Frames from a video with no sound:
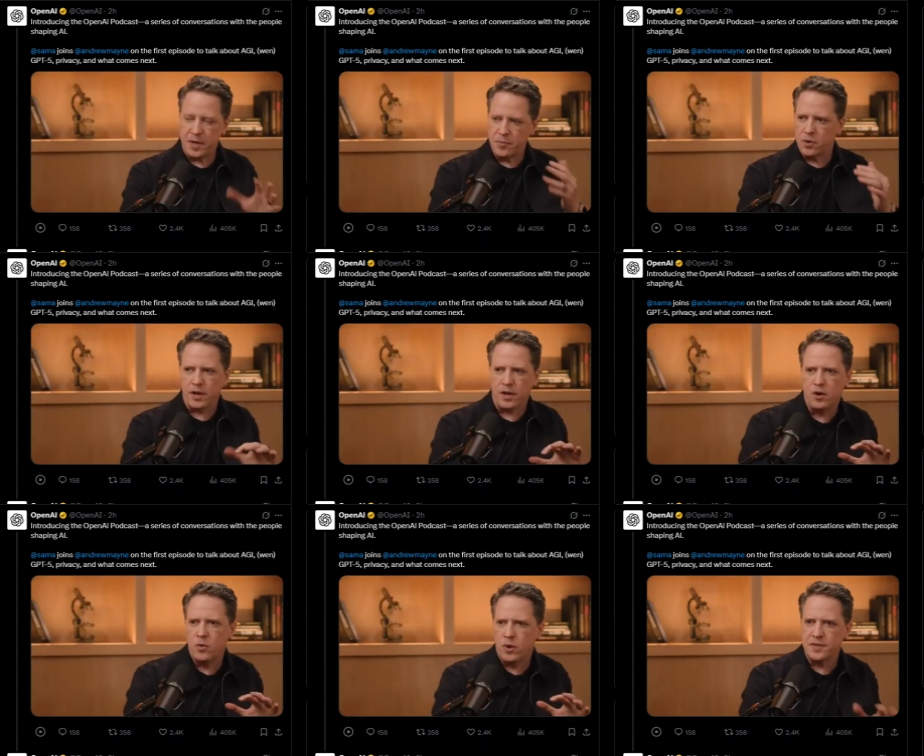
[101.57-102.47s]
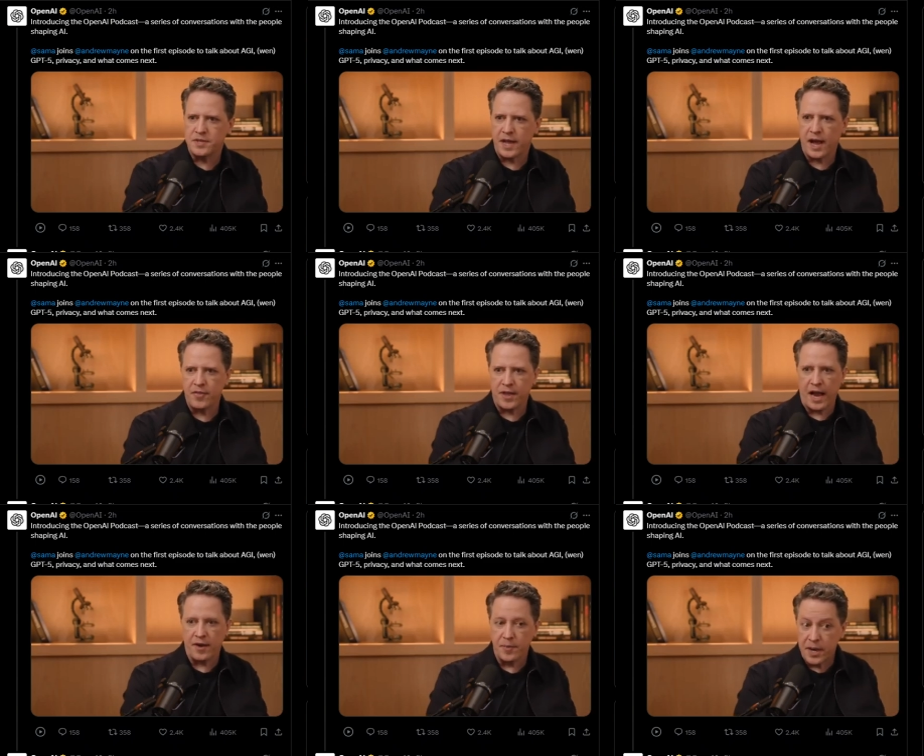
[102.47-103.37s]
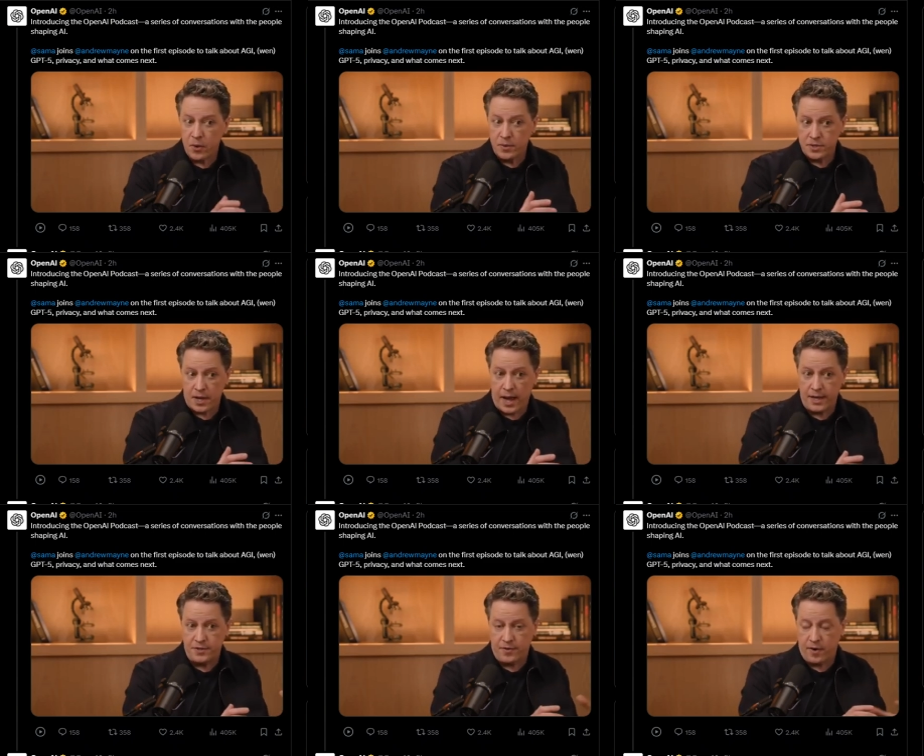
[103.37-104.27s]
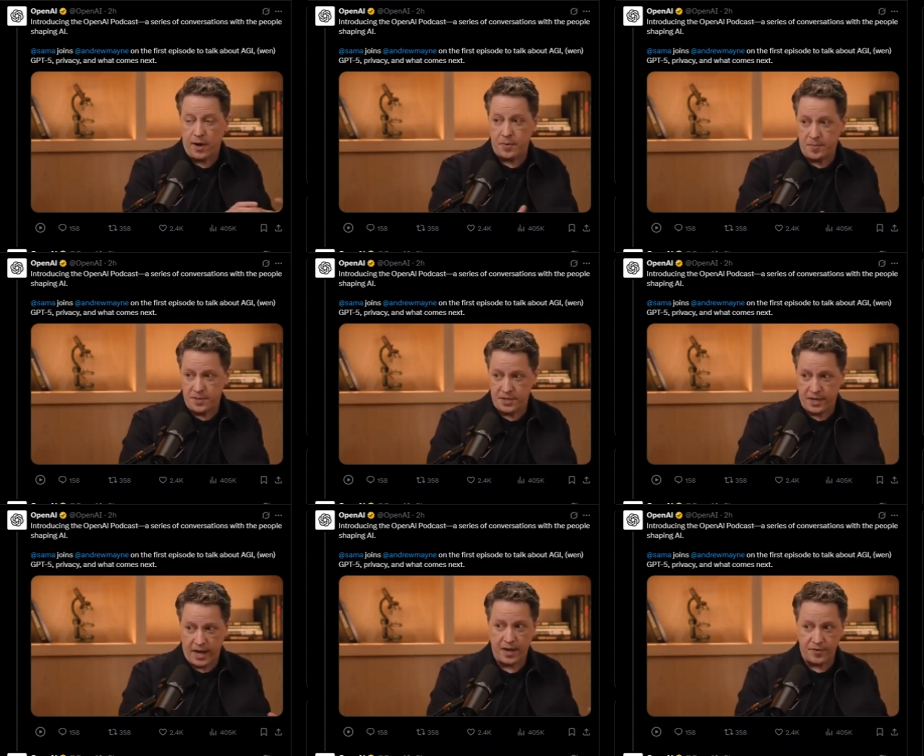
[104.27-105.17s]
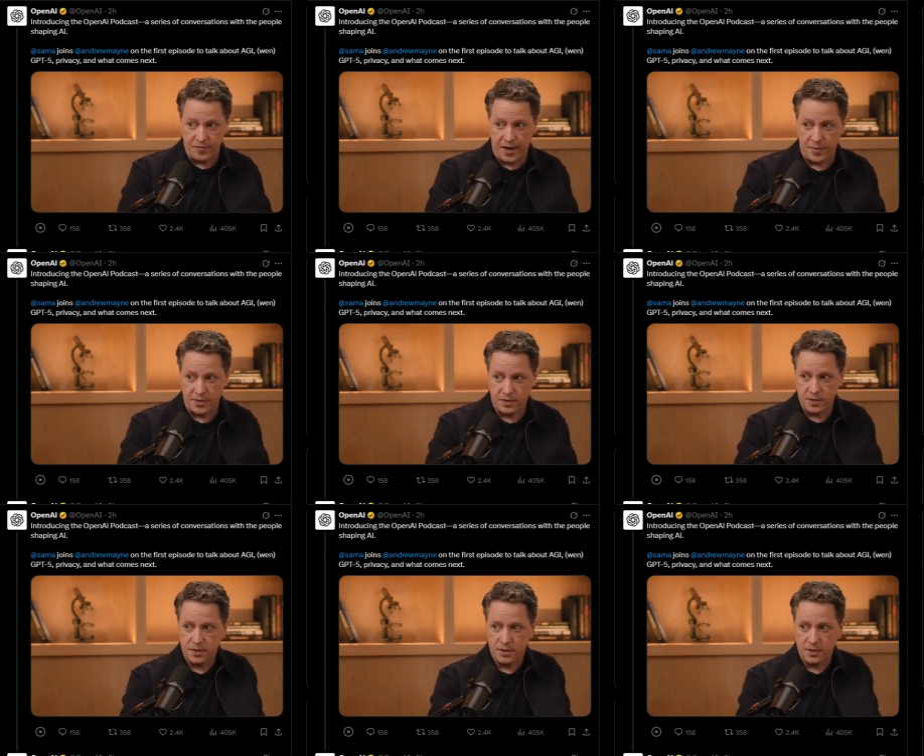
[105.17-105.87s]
and people go like, "Oh, what about this AI thing?" Everybody I know inside is very optimistic in having families.